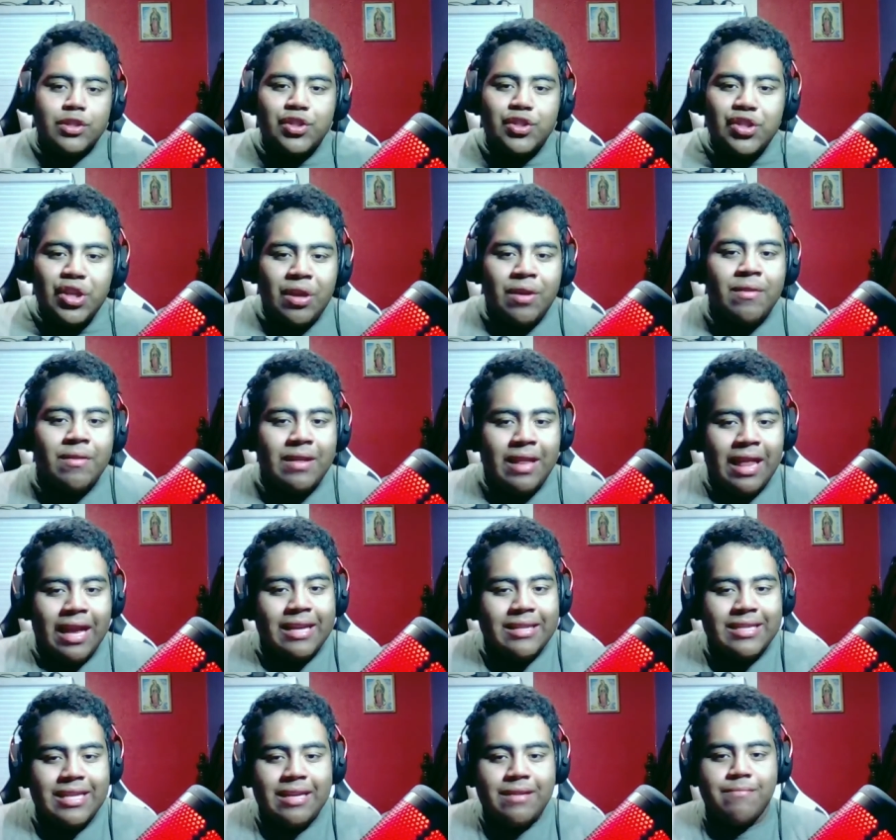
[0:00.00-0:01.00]
So, like I
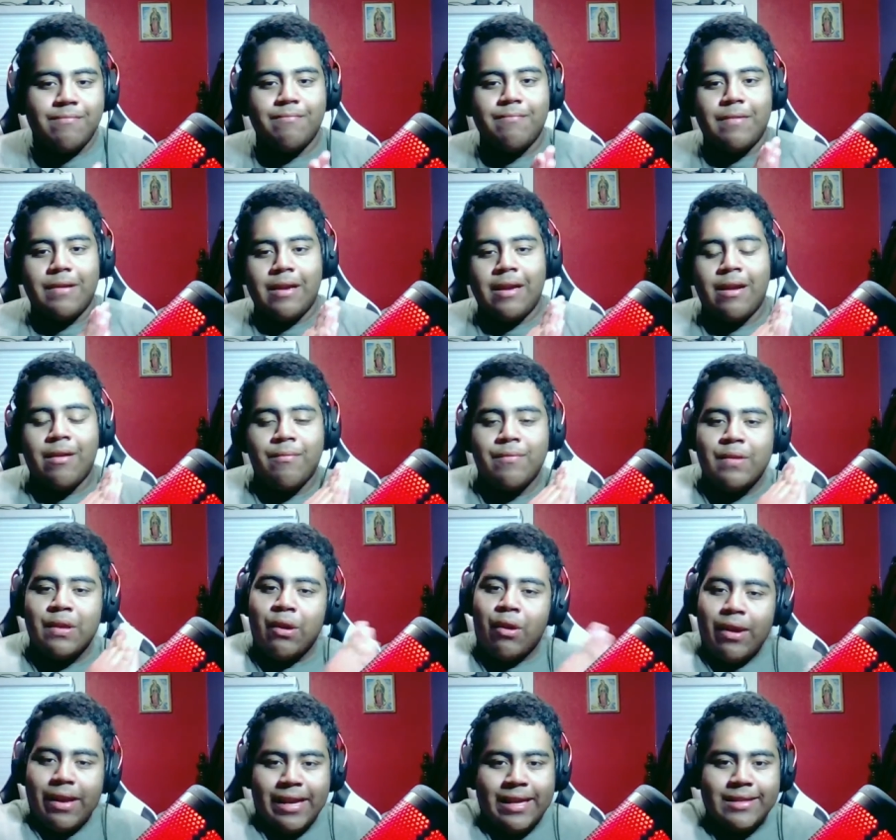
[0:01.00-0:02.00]
said, uh,
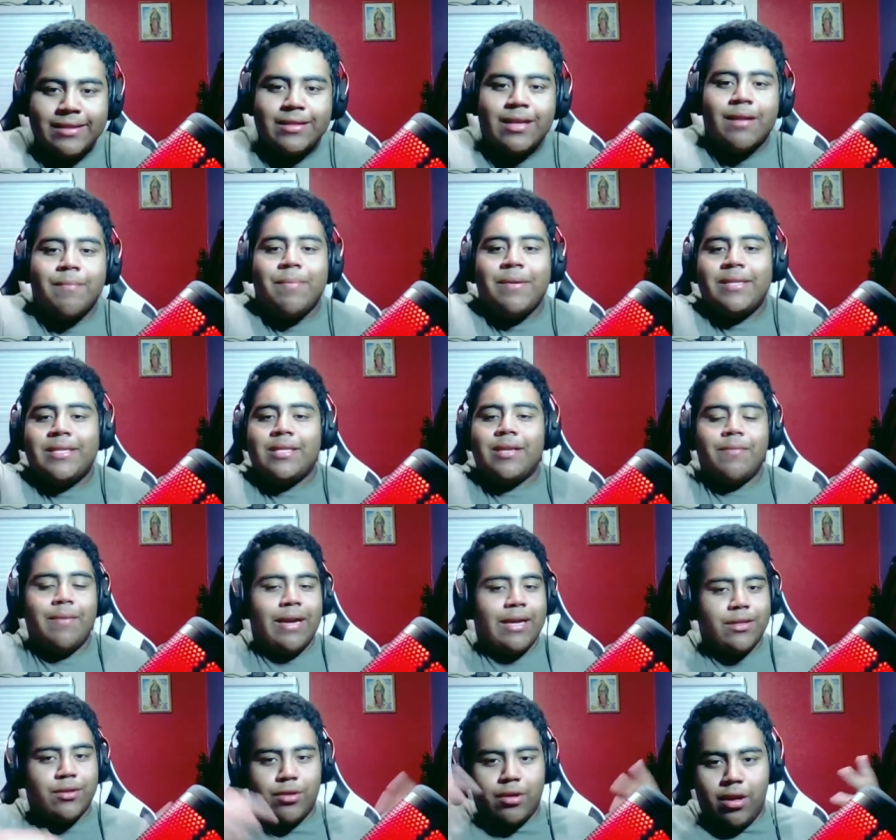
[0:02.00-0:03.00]
there is going to be some
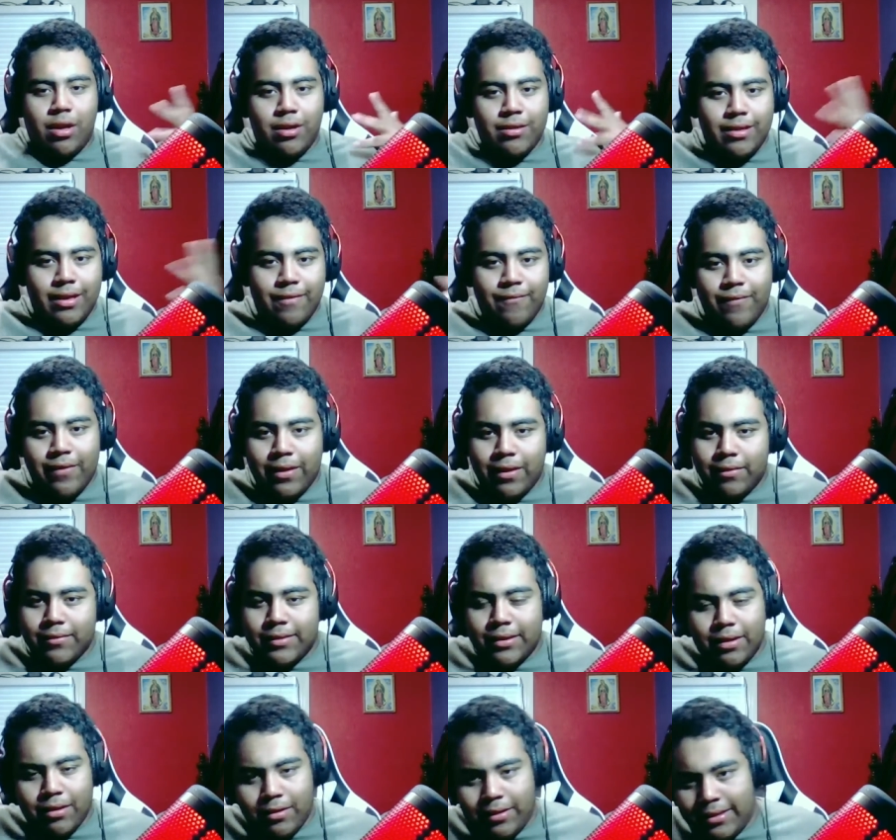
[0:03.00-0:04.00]
extra content videos
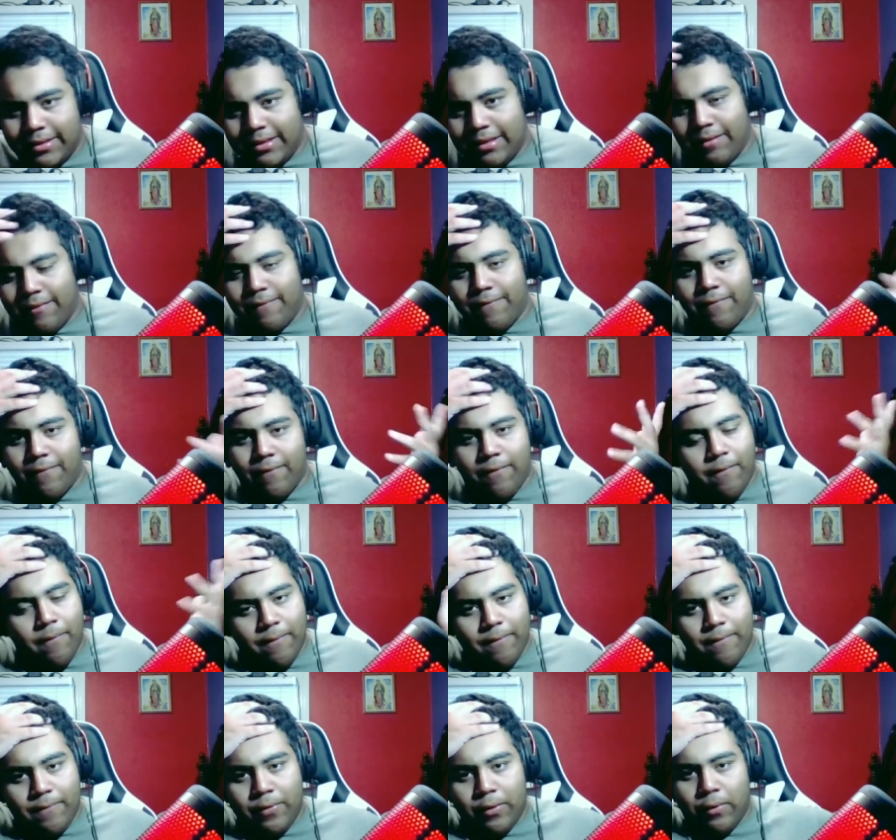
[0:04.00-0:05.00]
and all that
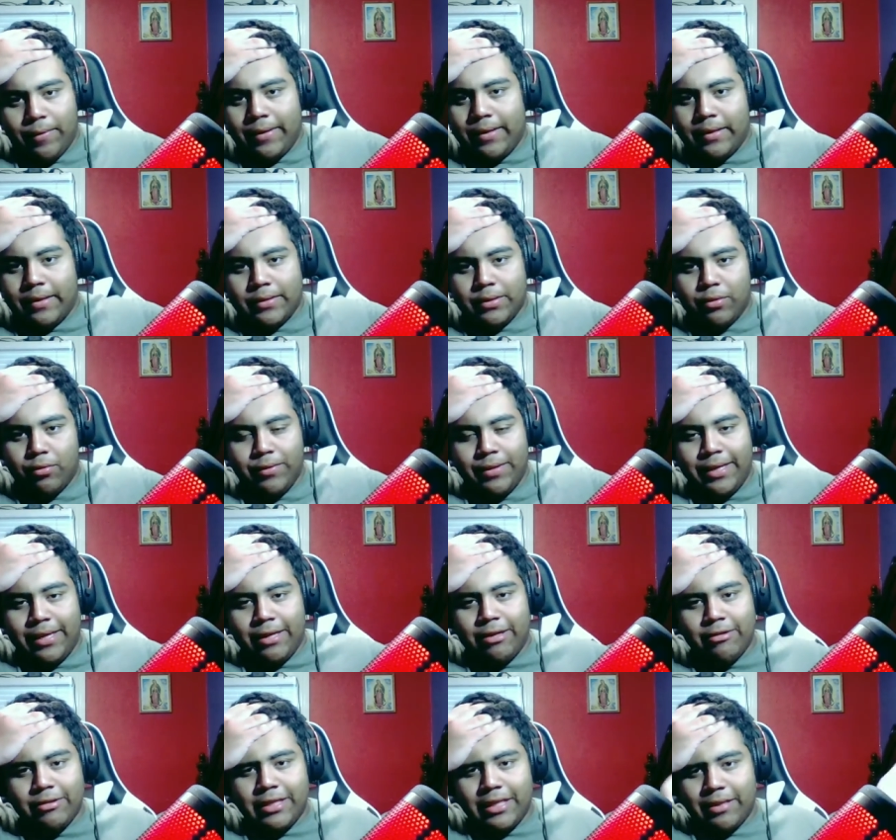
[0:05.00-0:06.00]
stuff during the school
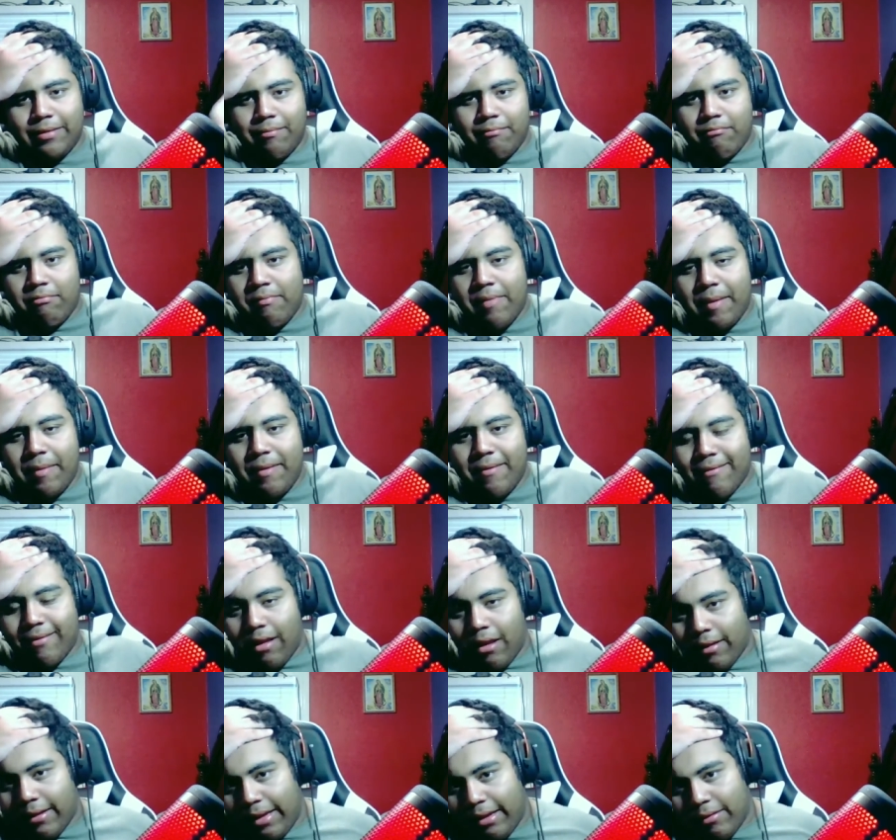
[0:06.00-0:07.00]
years because we might be
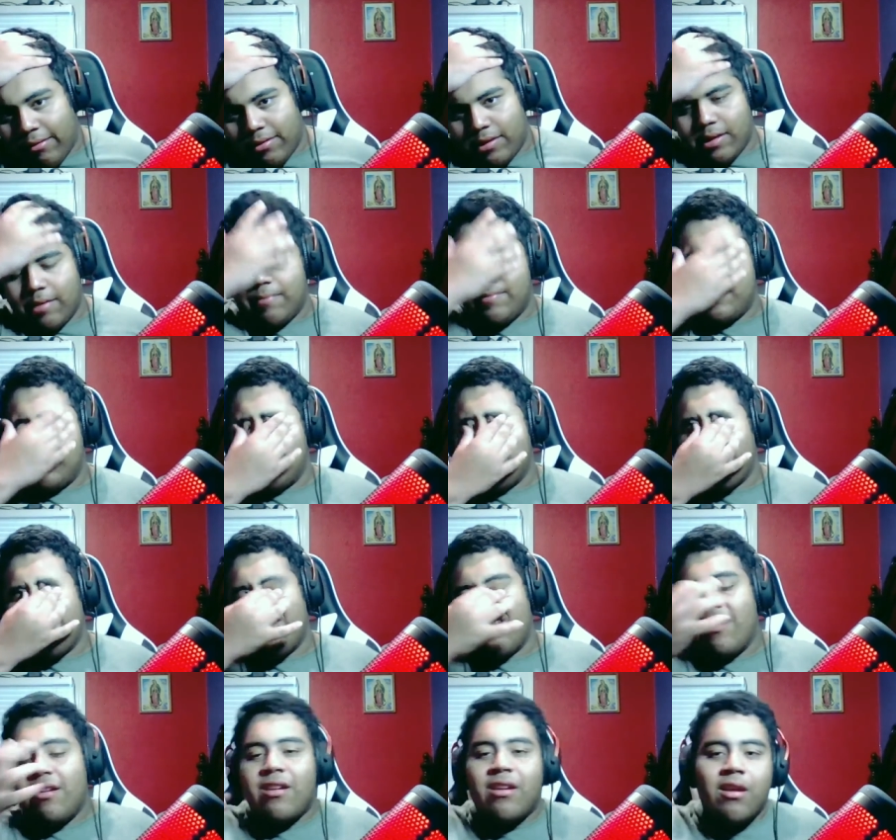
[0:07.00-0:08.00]
vlogging or some sort.
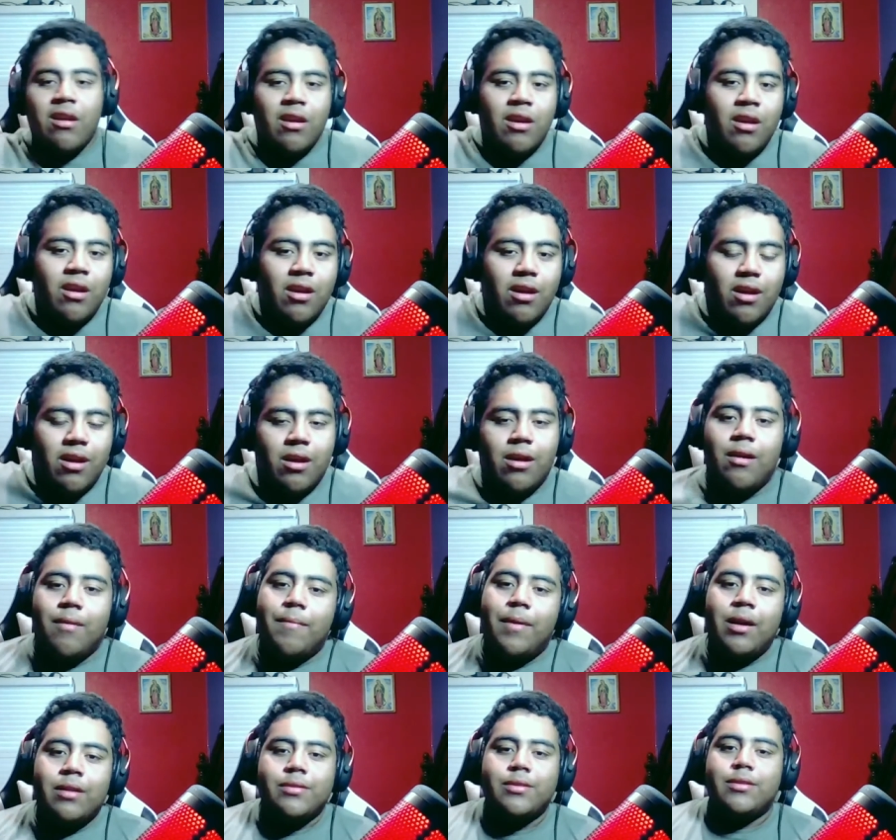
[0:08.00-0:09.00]
Um,
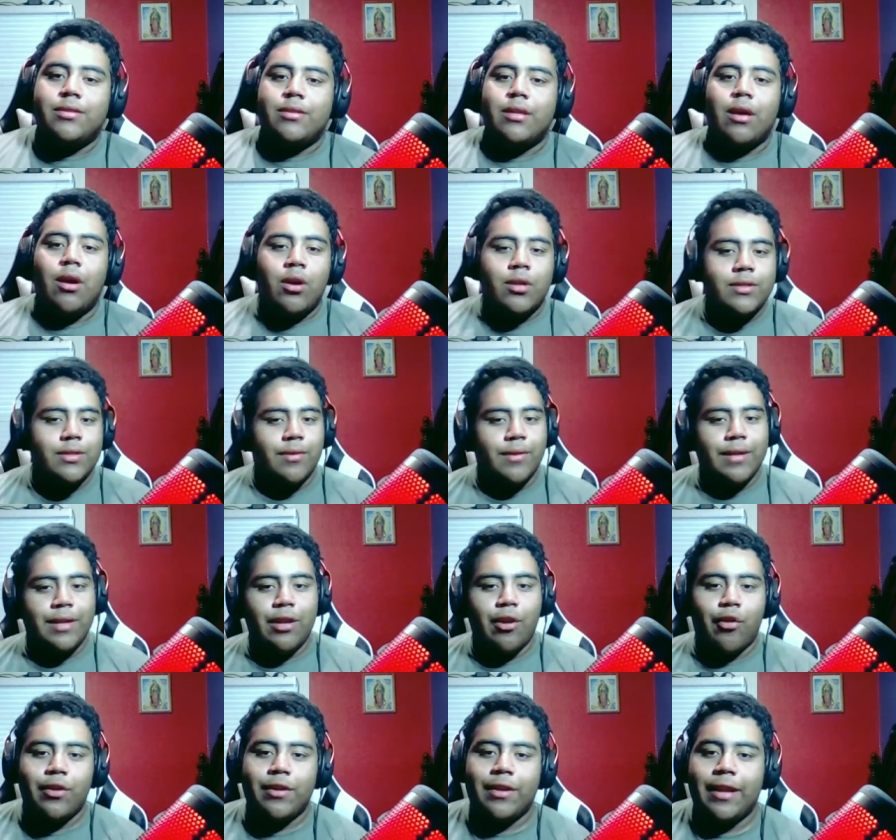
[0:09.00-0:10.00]
also, also,
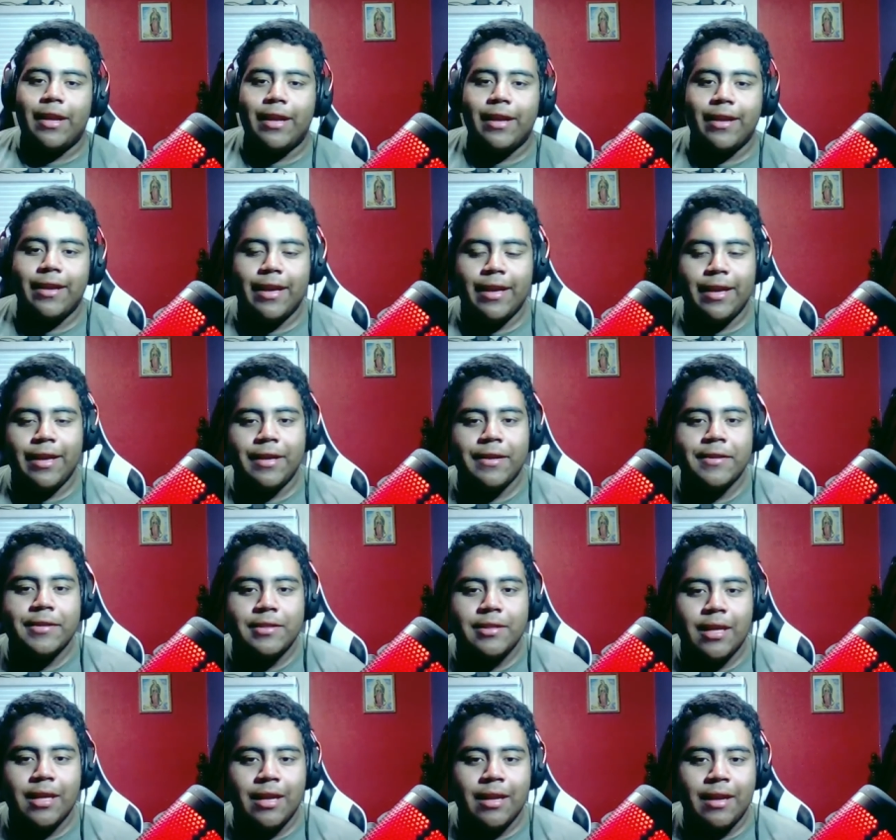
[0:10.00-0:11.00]
another thing is
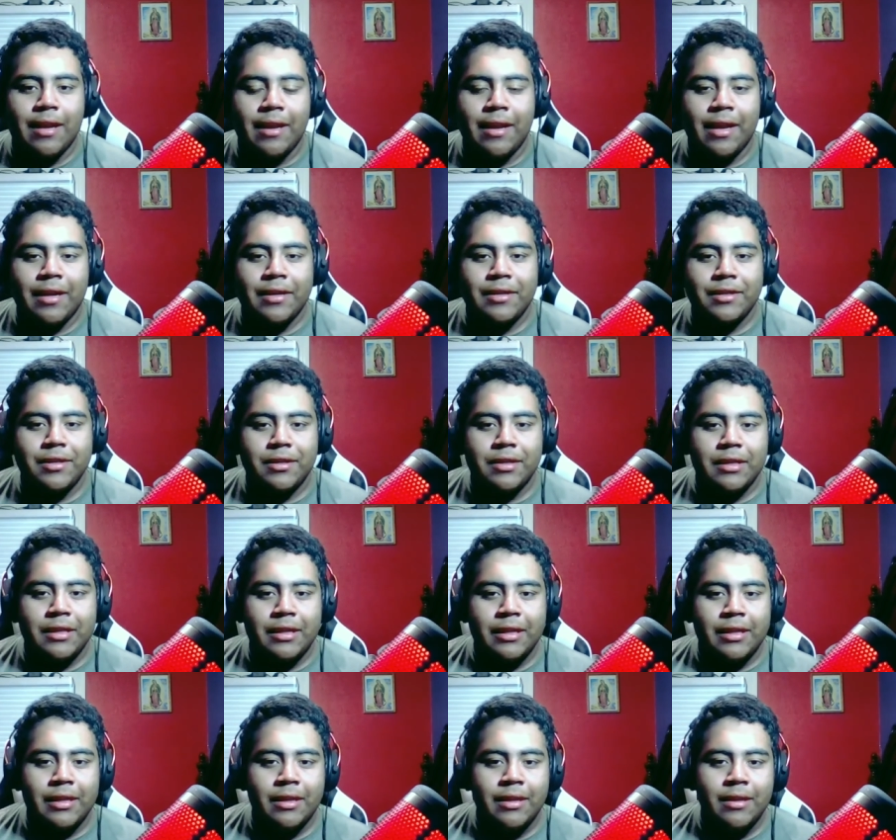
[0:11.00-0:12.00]
that I
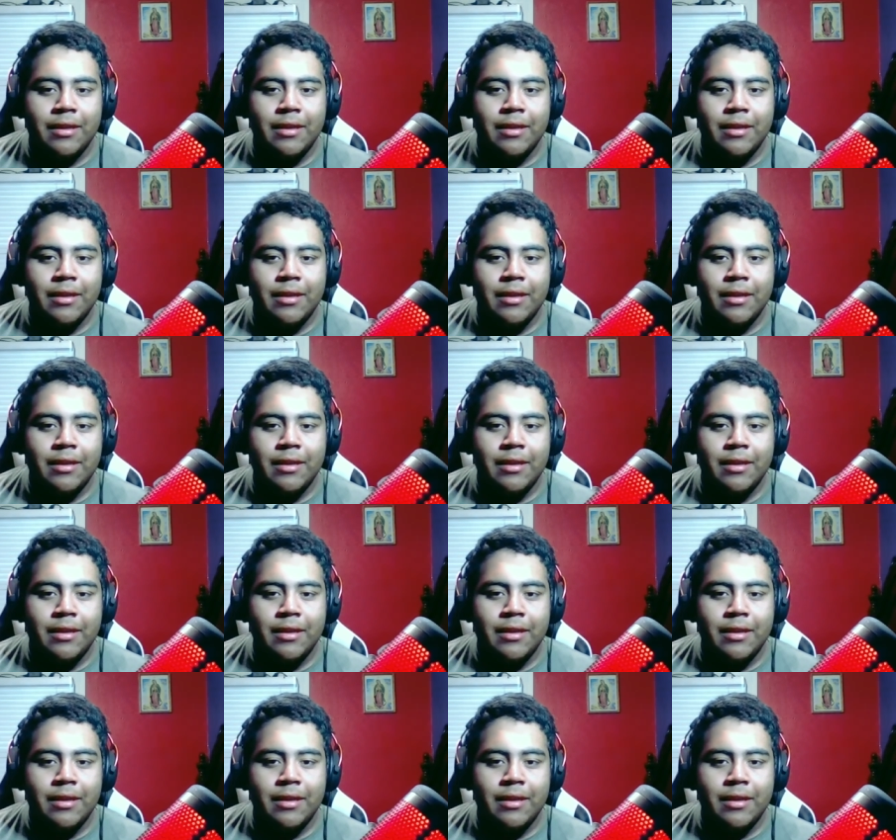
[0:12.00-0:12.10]
actually